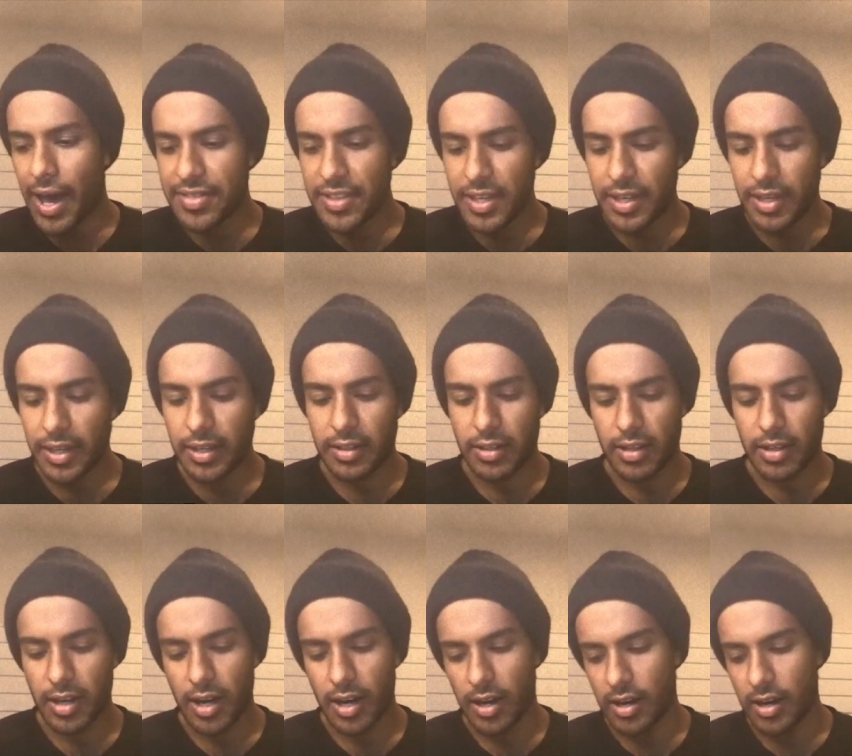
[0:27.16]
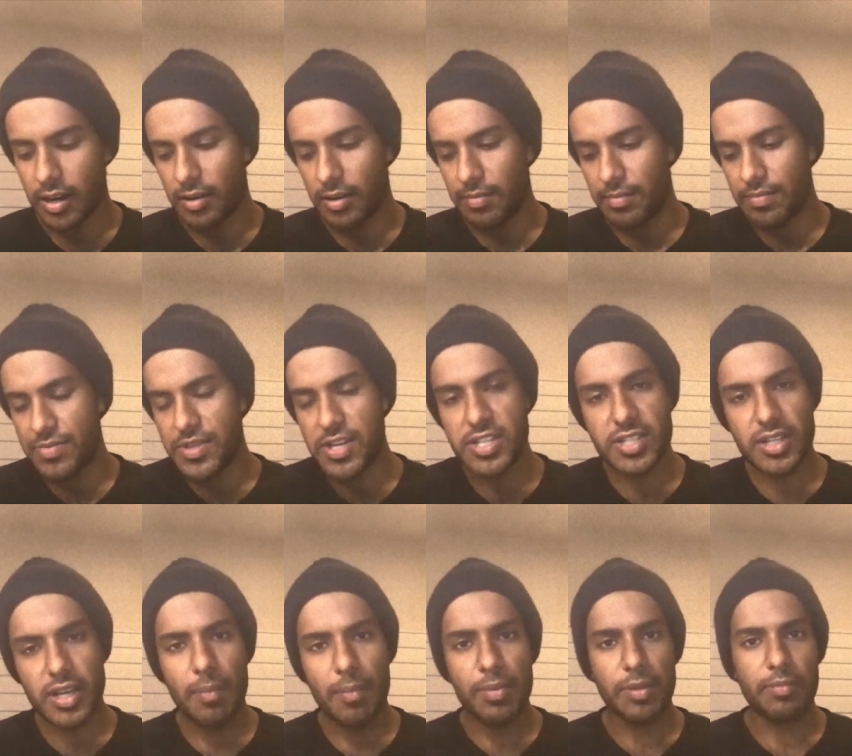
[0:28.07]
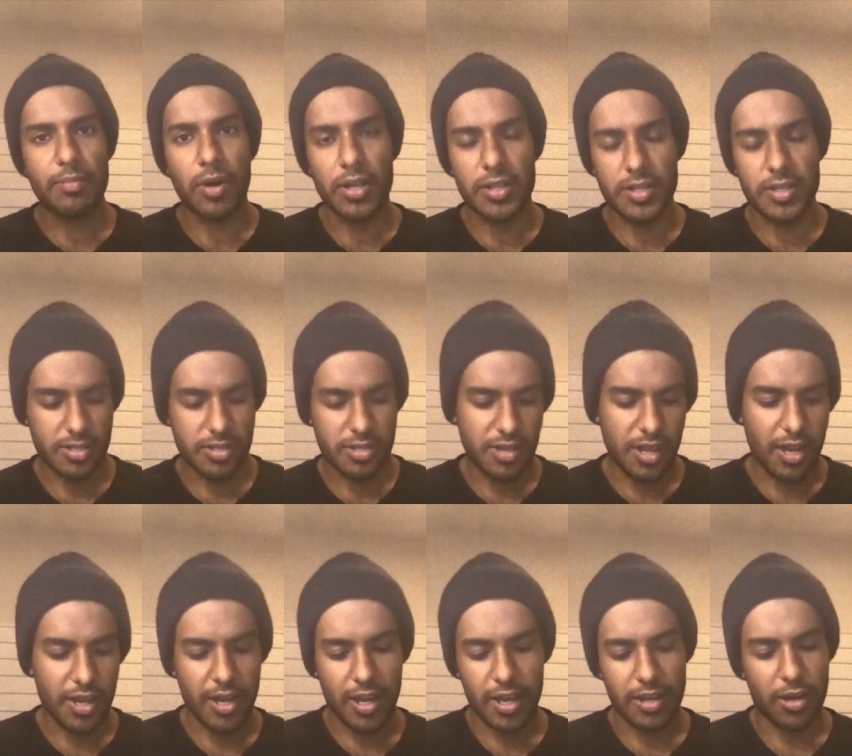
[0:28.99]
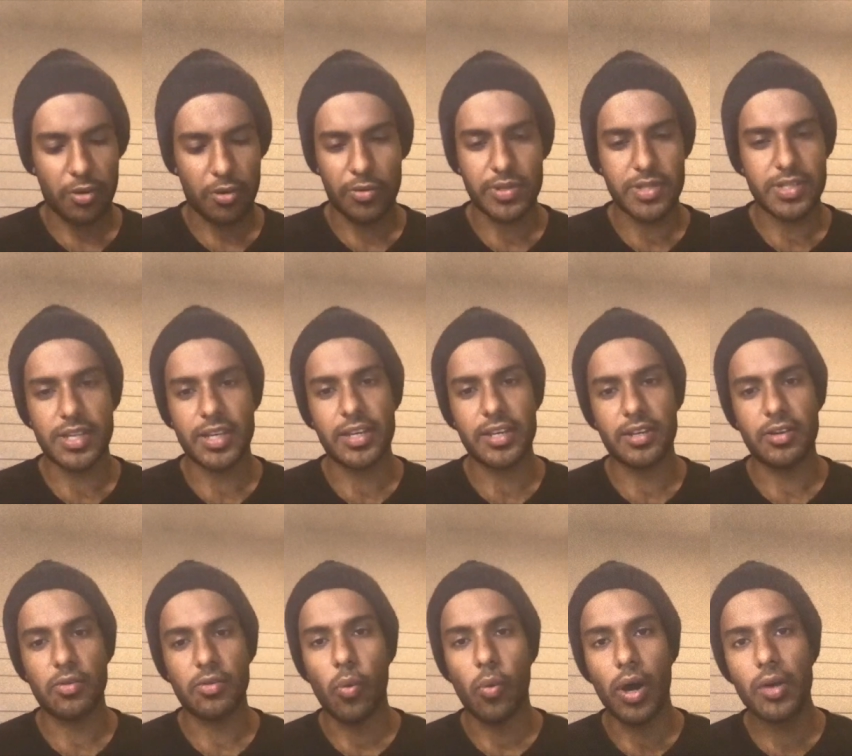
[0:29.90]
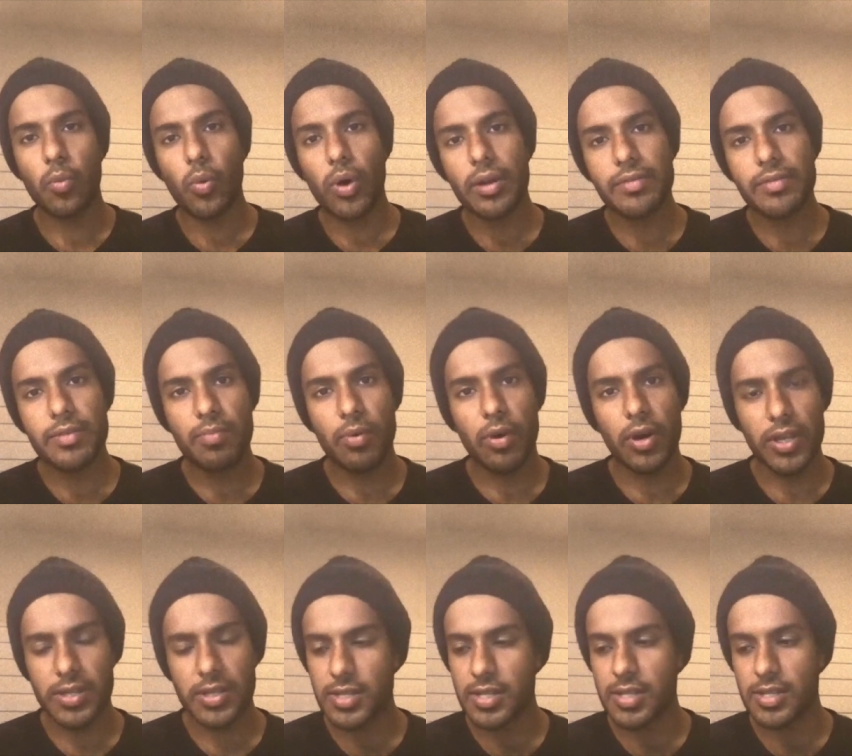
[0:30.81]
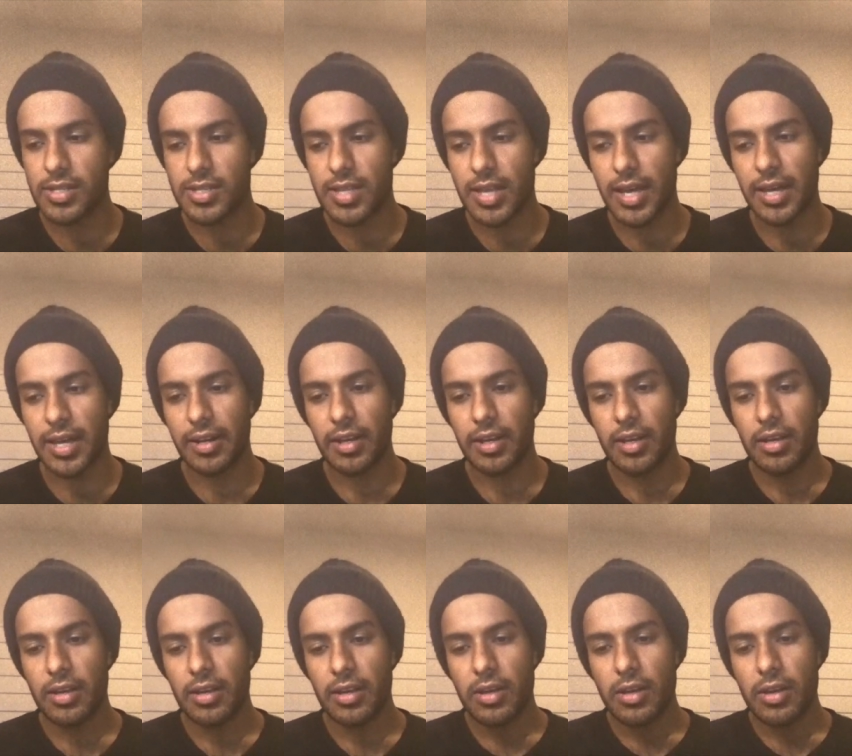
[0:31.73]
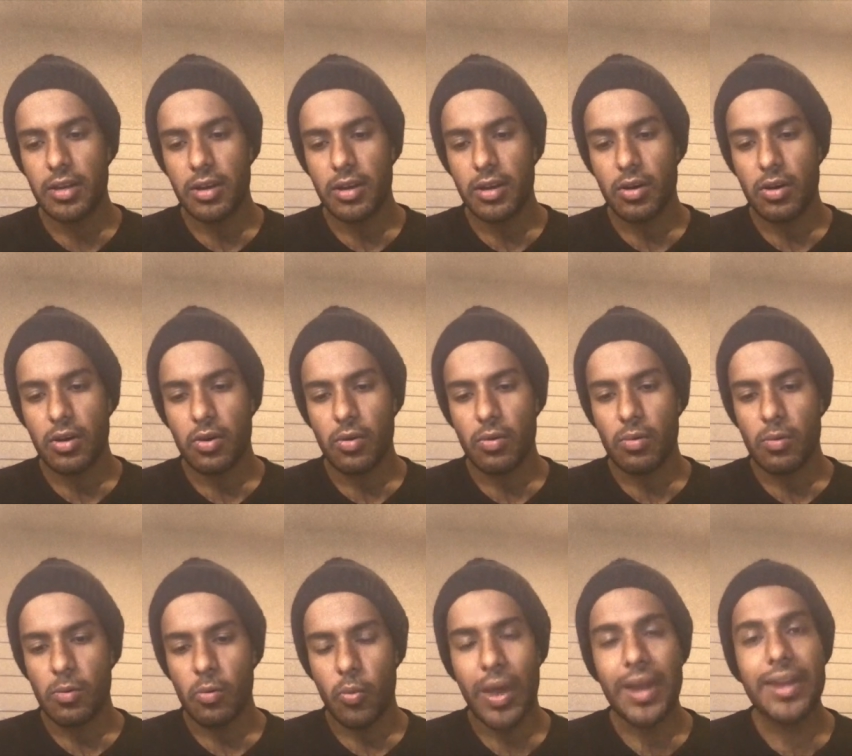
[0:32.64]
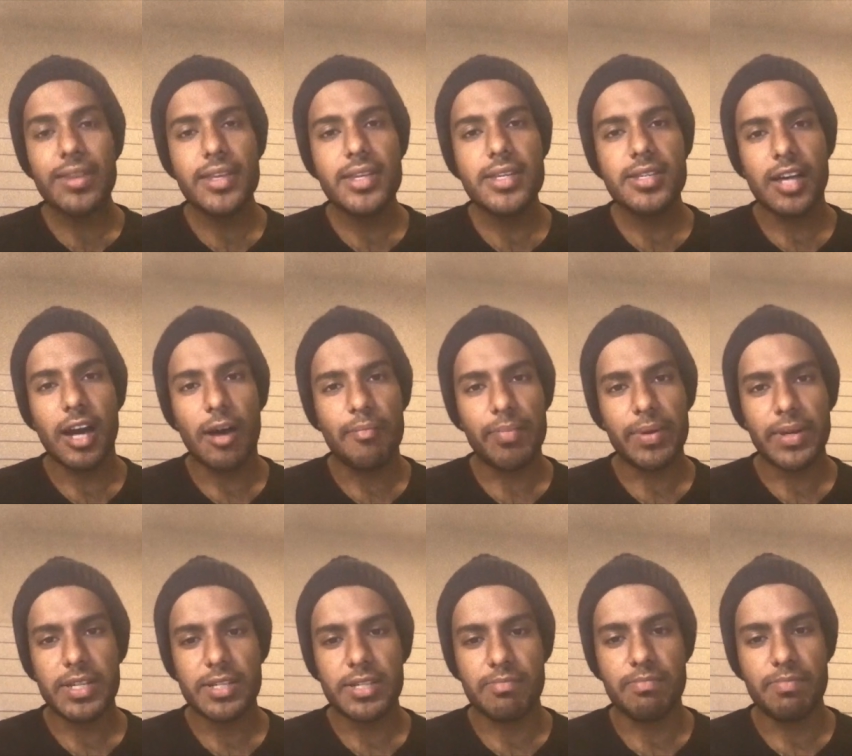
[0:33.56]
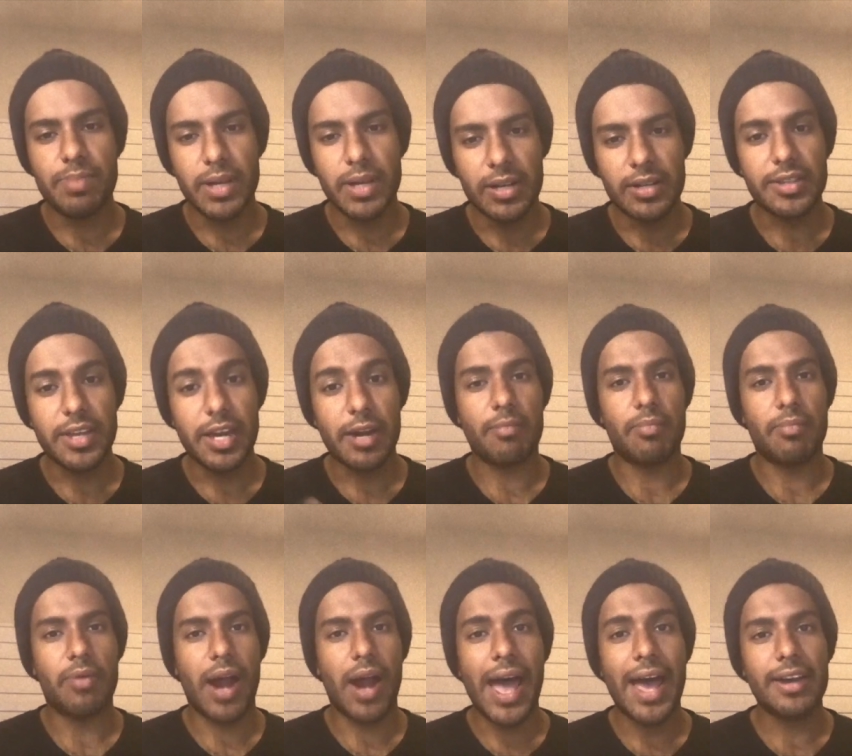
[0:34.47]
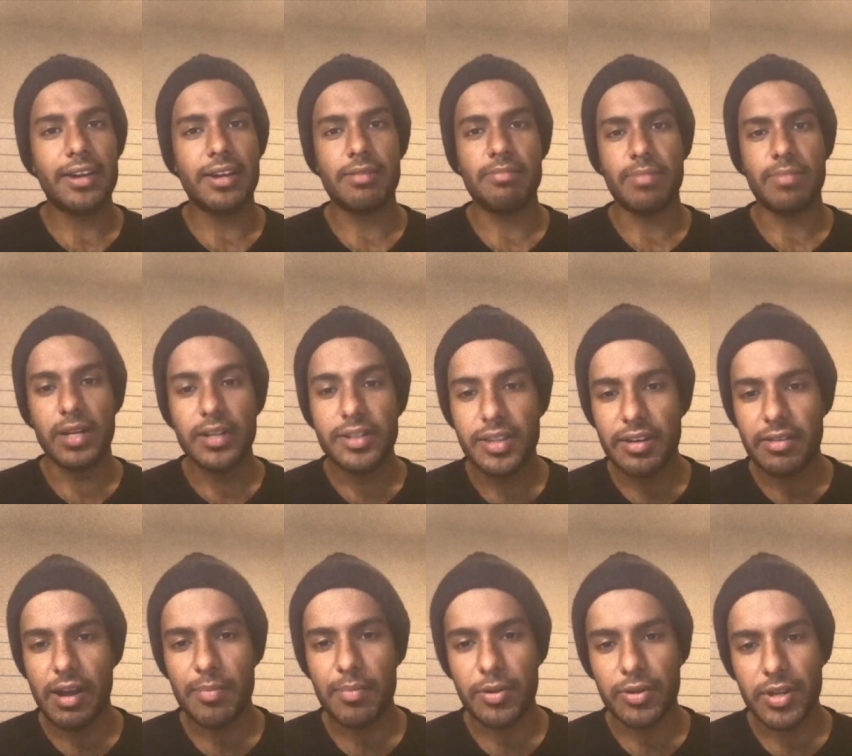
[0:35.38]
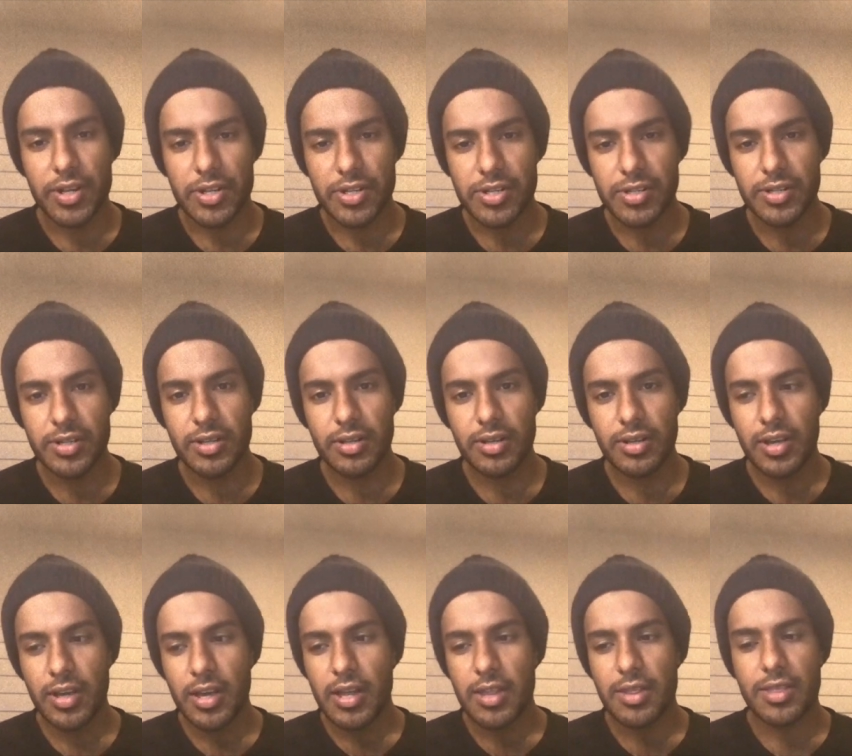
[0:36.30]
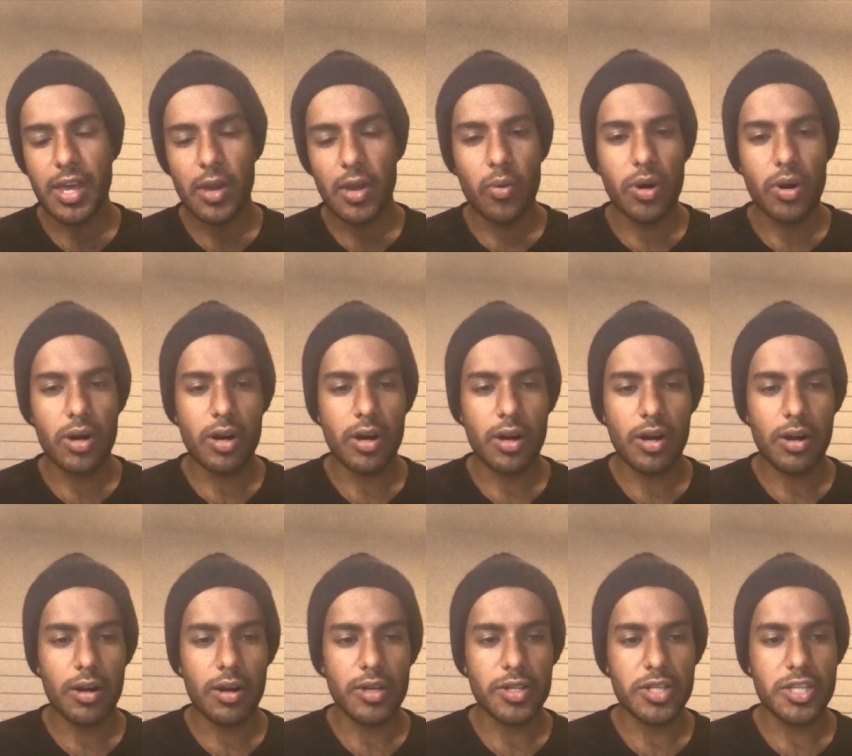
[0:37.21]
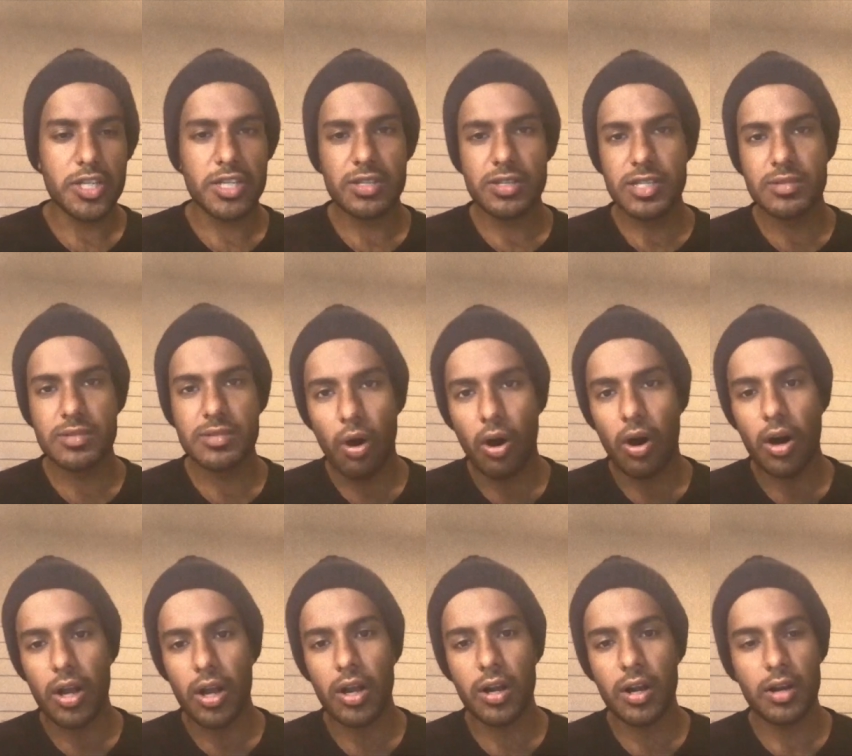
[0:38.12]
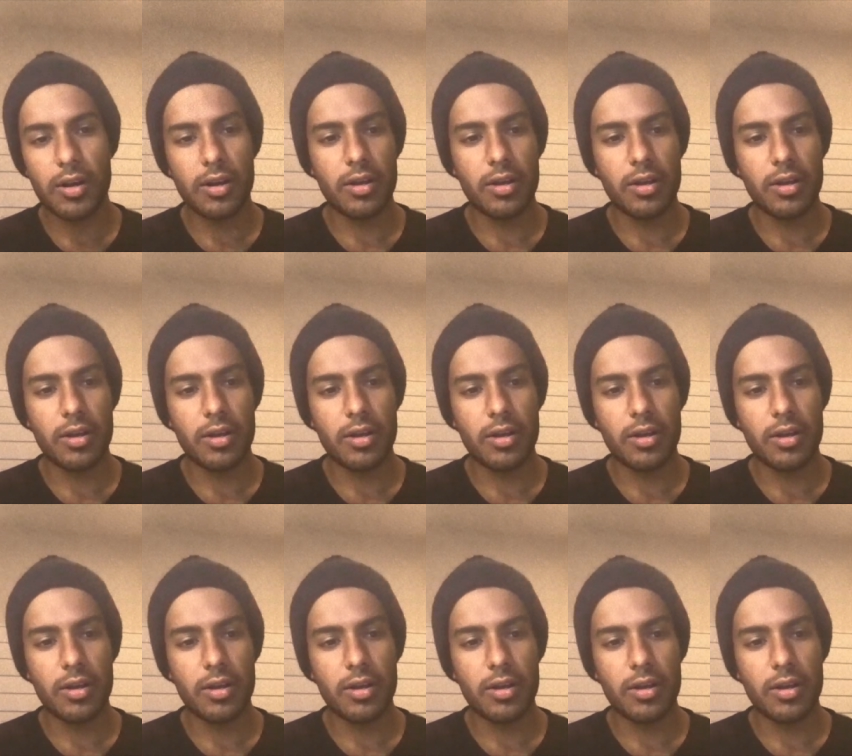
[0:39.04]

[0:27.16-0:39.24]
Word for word: think um, there's a couple of points I, I always say here. One, one of the points is that when these companies build their brand and build their reputation, they were small,